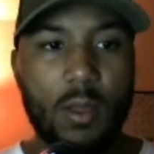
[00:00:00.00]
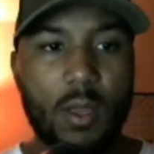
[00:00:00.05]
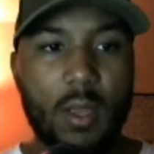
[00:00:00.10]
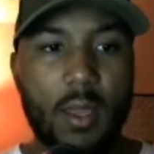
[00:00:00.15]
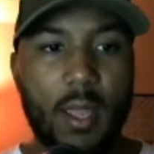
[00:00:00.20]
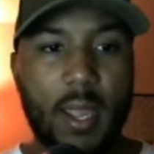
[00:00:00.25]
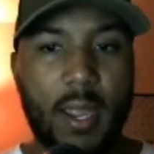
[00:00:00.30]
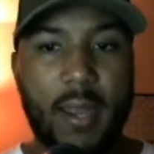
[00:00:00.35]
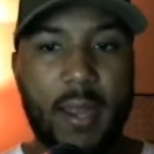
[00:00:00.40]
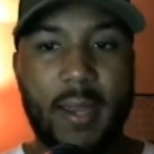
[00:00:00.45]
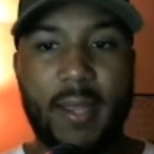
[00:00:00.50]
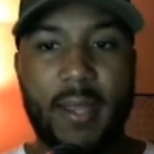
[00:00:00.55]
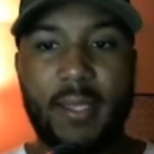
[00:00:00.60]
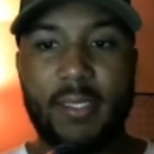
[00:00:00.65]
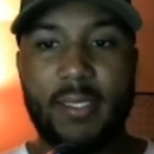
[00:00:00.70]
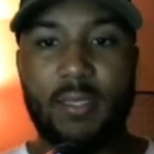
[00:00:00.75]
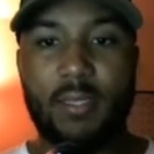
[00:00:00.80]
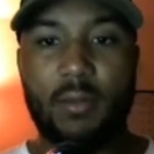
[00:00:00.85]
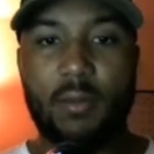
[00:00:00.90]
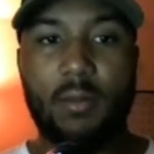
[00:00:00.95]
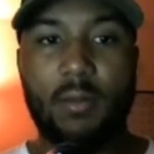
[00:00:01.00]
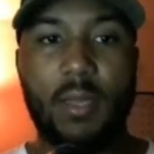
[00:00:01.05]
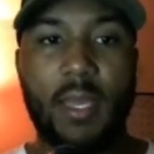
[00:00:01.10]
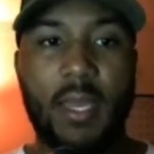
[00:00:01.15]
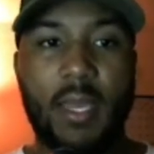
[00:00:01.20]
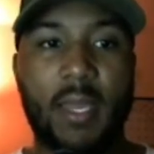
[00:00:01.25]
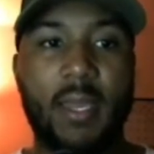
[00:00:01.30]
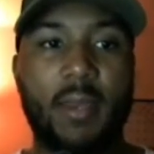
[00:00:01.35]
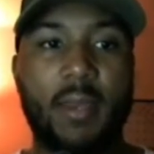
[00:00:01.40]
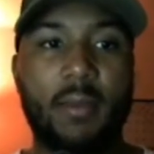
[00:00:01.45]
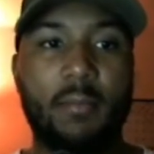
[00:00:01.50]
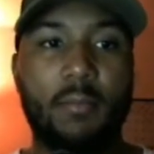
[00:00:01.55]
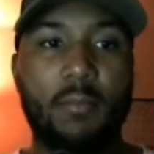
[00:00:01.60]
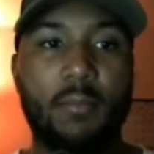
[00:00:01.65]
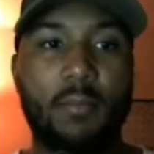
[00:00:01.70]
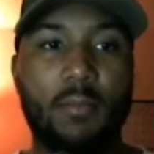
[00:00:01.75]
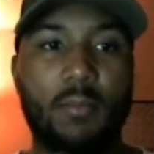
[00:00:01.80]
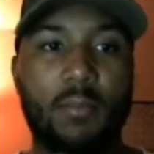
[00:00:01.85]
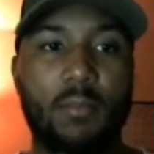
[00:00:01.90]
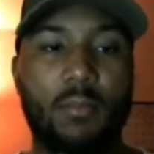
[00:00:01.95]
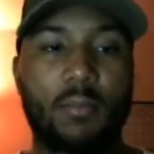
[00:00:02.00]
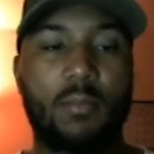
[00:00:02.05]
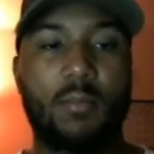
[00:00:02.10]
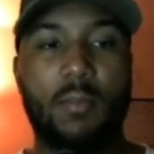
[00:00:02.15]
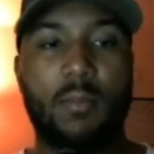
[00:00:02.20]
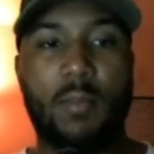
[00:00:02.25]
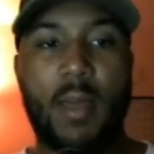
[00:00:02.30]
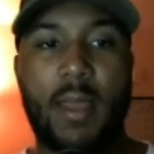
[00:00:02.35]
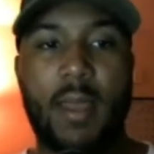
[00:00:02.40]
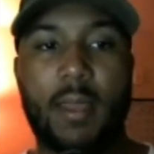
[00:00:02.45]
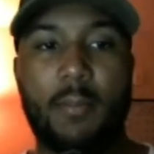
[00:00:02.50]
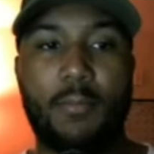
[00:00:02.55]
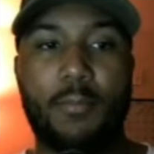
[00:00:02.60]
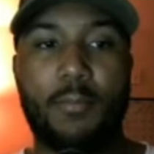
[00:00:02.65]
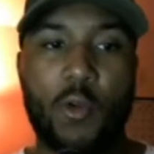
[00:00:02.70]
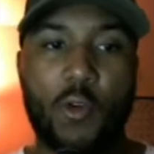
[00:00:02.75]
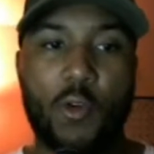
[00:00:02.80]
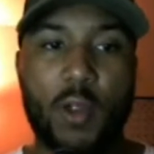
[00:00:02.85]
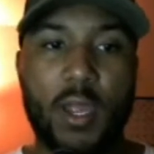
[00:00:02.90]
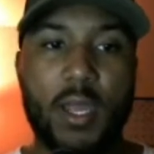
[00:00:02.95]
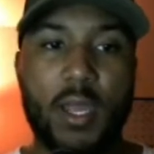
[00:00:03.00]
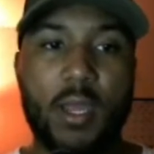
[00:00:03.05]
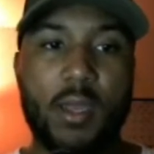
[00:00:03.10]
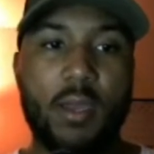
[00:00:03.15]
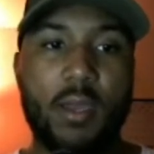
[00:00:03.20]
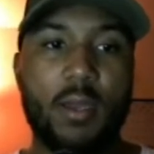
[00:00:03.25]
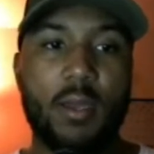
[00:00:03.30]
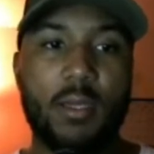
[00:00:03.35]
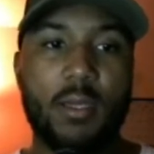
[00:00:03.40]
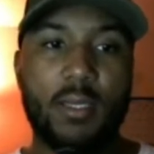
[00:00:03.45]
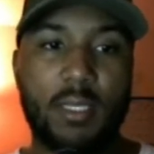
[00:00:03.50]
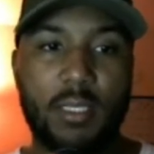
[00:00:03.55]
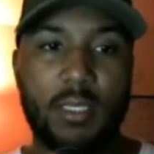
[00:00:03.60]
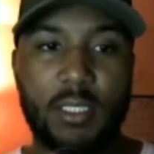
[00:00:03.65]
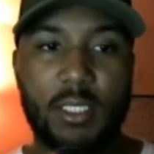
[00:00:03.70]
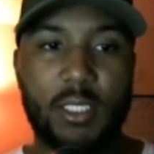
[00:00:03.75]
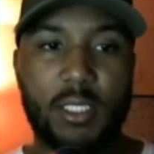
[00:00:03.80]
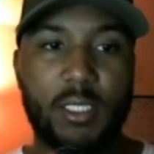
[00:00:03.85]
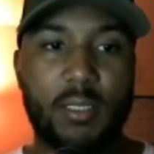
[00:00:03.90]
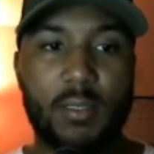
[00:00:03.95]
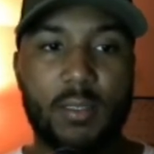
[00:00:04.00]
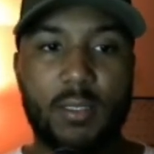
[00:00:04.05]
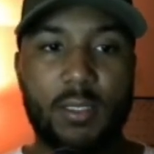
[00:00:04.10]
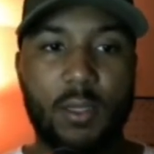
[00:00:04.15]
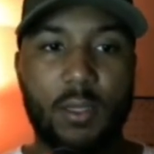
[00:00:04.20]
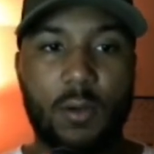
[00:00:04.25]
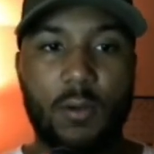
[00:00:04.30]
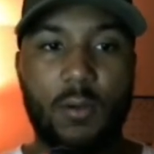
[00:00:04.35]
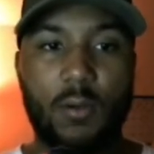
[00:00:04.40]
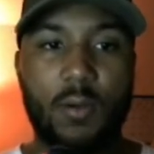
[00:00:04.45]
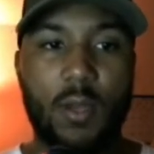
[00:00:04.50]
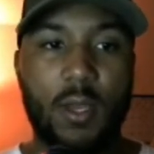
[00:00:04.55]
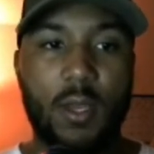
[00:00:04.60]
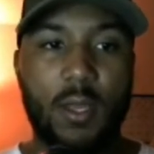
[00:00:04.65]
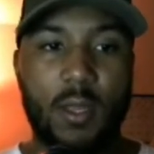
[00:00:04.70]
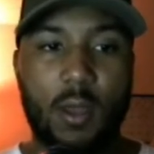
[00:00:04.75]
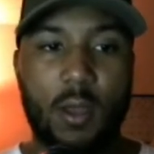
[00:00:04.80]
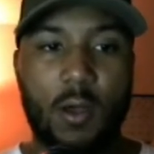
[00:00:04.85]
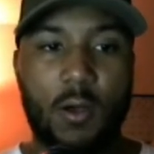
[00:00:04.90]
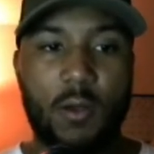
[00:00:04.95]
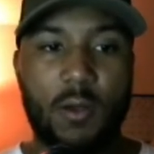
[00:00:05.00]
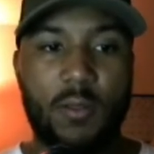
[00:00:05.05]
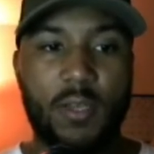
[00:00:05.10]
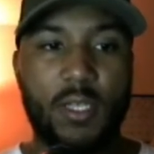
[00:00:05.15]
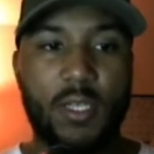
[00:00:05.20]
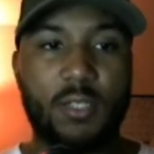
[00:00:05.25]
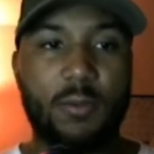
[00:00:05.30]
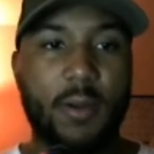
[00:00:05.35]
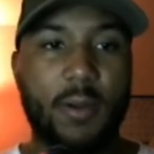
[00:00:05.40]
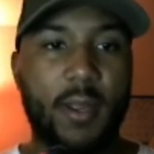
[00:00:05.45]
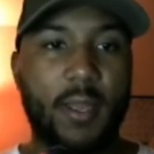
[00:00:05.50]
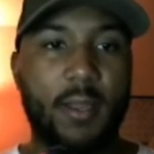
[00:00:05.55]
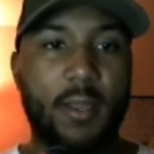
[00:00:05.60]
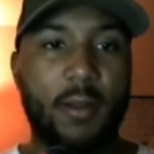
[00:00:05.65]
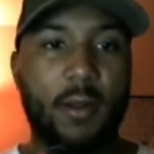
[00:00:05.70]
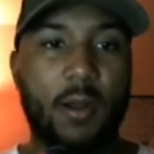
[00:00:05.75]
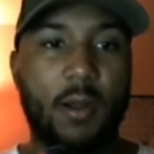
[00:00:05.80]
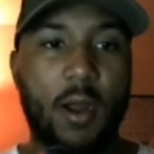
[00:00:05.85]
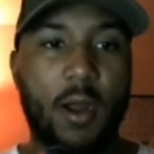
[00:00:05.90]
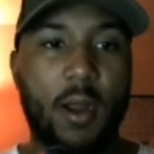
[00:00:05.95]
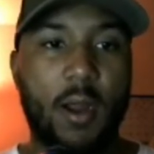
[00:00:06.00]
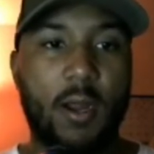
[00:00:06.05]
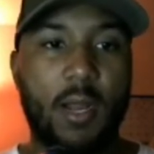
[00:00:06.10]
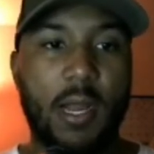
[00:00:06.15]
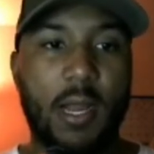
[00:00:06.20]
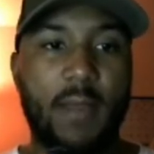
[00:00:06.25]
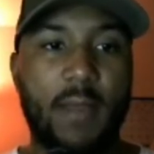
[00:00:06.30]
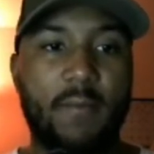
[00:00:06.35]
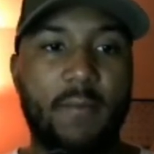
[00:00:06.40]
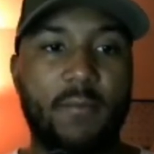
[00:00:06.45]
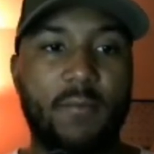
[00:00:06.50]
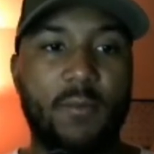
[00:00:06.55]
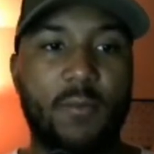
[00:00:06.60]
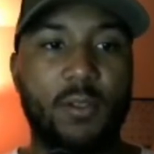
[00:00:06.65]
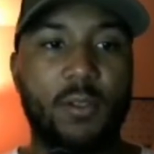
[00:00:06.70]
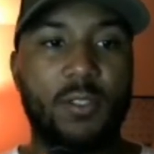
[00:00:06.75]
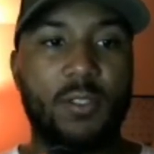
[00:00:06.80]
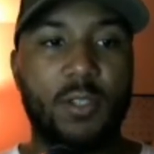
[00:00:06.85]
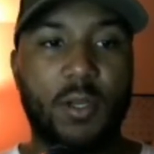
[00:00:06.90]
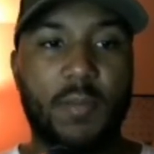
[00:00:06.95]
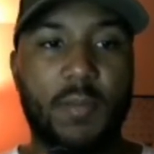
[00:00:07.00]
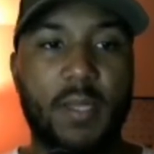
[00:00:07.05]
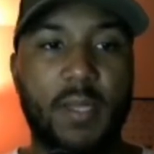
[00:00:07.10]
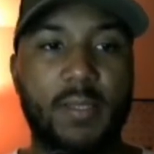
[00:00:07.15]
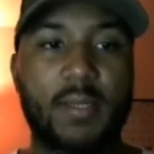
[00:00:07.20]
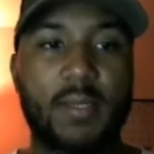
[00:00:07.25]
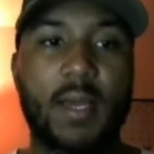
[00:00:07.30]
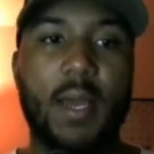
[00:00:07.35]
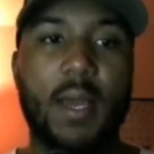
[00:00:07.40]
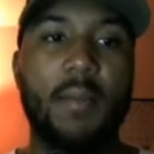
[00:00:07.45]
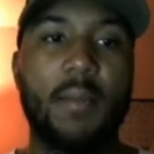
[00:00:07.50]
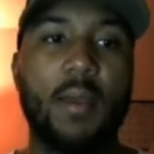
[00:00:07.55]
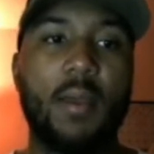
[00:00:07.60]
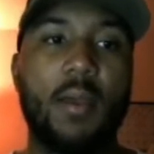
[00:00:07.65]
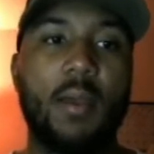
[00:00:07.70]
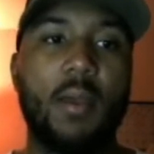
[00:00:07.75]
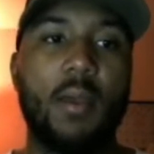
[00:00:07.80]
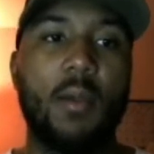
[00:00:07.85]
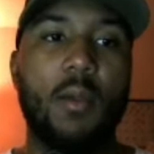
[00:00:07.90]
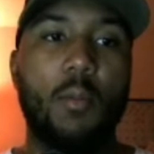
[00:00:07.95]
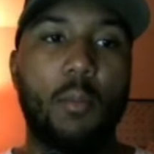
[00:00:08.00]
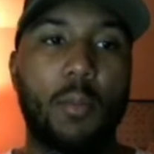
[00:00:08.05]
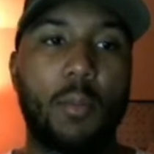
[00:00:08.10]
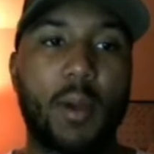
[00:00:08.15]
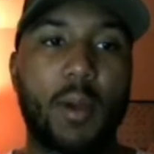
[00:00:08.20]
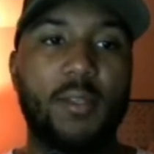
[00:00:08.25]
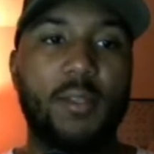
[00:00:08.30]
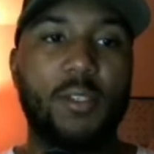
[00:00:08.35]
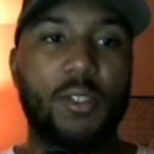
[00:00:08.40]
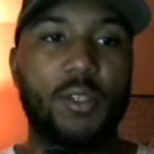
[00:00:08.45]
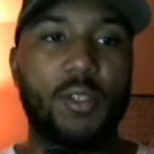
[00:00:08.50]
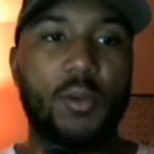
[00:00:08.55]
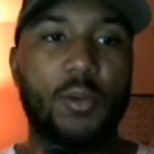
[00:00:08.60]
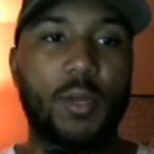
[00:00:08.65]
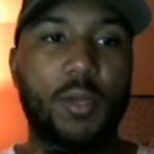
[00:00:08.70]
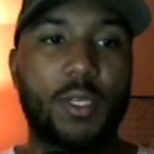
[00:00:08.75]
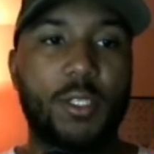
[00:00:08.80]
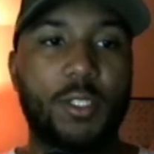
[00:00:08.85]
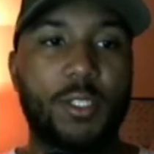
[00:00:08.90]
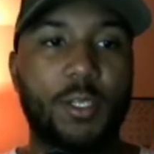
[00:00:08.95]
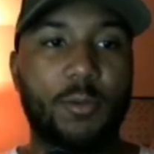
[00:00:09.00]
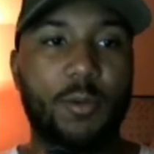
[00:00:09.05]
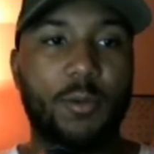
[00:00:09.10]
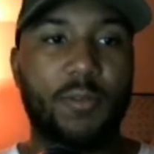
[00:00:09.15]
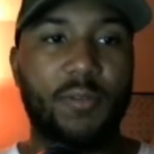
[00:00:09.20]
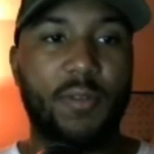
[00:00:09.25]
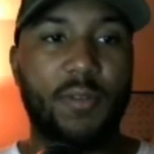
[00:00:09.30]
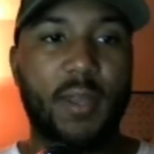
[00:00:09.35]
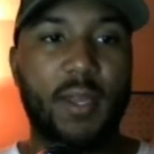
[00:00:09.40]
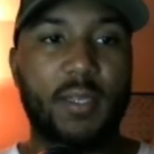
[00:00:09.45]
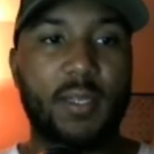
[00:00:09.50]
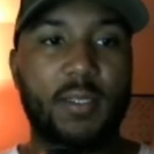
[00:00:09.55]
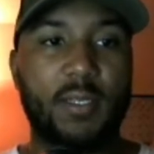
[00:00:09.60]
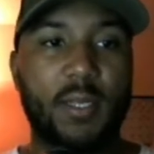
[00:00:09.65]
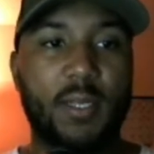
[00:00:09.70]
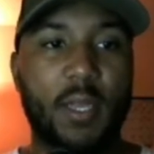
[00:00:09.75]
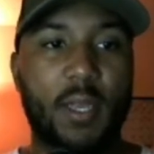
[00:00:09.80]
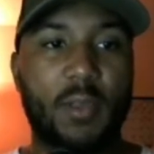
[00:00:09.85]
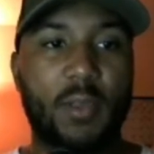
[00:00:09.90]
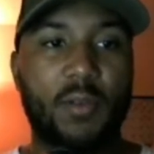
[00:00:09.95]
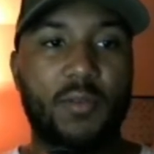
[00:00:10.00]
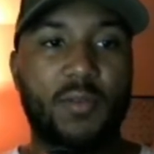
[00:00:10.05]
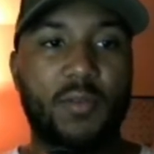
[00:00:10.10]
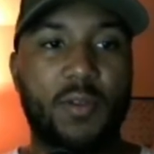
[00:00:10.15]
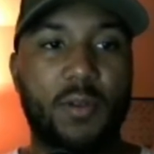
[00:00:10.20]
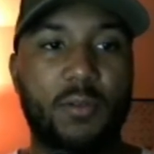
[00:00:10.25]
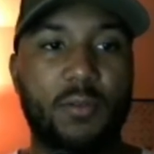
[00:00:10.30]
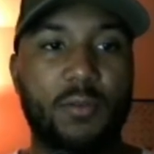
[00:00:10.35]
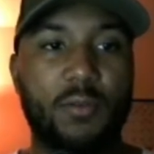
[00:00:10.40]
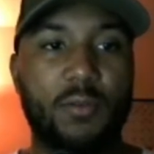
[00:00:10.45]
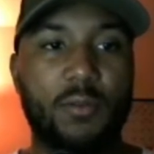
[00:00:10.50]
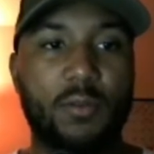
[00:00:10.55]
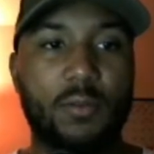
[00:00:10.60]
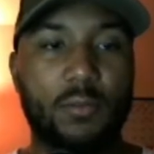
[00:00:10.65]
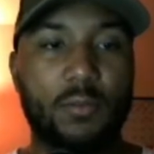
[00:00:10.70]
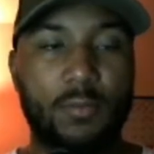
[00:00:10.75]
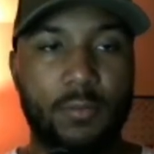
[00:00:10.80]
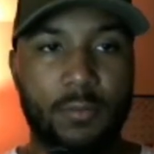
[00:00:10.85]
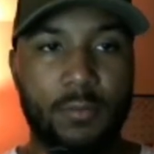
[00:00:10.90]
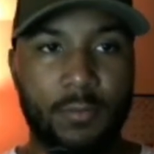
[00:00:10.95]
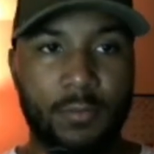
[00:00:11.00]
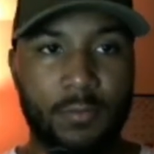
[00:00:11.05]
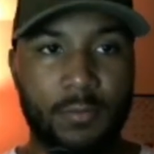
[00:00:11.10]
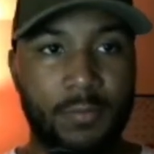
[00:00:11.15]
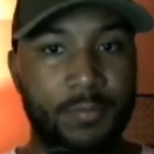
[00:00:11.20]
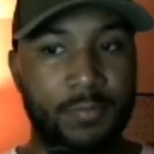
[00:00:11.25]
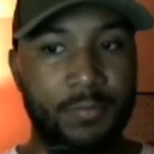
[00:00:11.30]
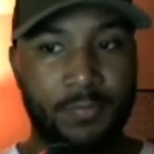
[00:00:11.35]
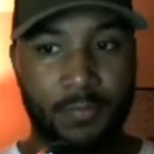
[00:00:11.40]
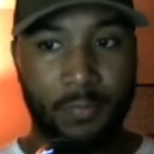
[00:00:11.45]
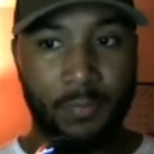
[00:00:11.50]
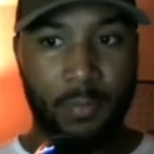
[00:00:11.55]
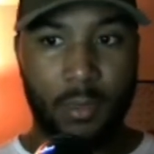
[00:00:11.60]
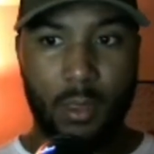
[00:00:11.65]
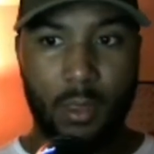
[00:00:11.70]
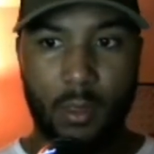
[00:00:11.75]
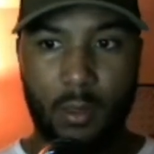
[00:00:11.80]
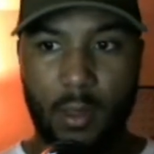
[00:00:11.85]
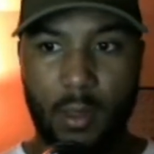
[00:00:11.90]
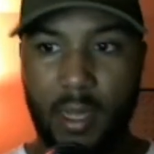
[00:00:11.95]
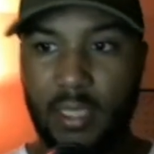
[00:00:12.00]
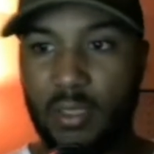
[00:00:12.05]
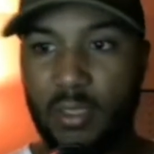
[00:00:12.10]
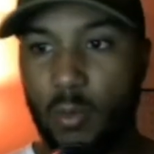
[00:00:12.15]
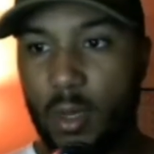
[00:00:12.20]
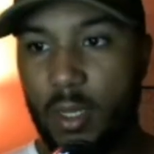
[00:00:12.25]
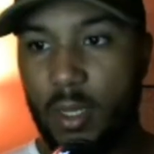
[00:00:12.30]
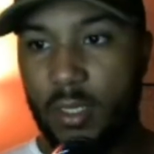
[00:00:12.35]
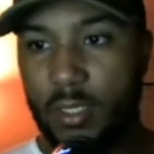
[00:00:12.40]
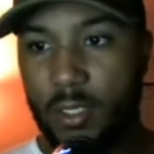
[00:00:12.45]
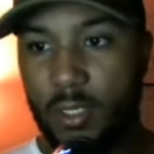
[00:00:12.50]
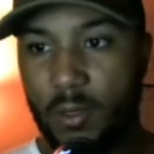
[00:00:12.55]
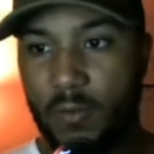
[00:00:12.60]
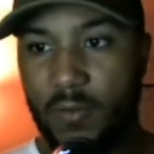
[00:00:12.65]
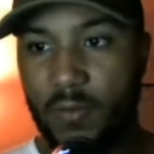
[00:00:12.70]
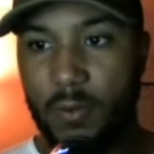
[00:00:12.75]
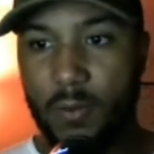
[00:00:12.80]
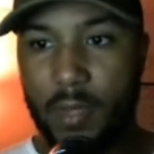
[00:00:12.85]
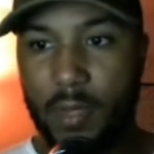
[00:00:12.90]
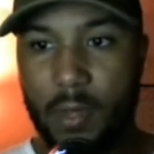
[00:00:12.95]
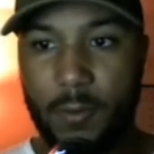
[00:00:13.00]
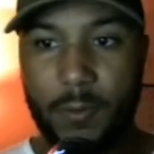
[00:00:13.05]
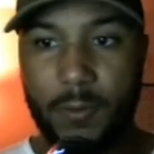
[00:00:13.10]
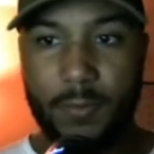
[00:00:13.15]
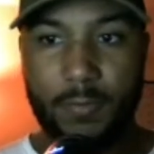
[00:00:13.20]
and it's in like pre-deletion. So all these right here are archived for a certain amount of time, but soon it should reflect in your funnels as well as in your funnel counter.